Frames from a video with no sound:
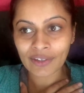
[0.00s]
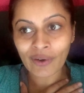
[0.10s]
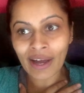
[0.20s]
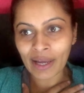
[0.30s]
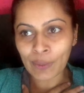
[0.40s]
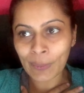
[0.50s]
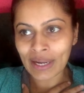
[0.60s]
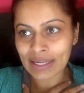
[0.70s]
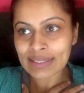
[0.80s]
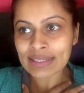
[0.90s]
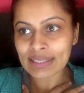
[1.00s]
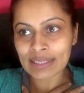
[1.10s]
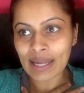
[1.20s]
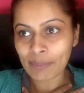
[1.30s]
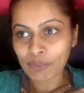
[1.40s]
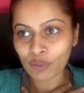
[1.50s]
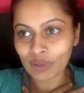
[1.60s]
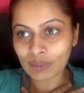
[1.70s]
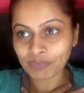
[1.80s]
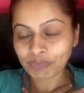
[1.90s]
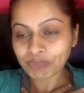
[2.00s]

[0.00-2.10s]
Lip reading: cry when I see that movie,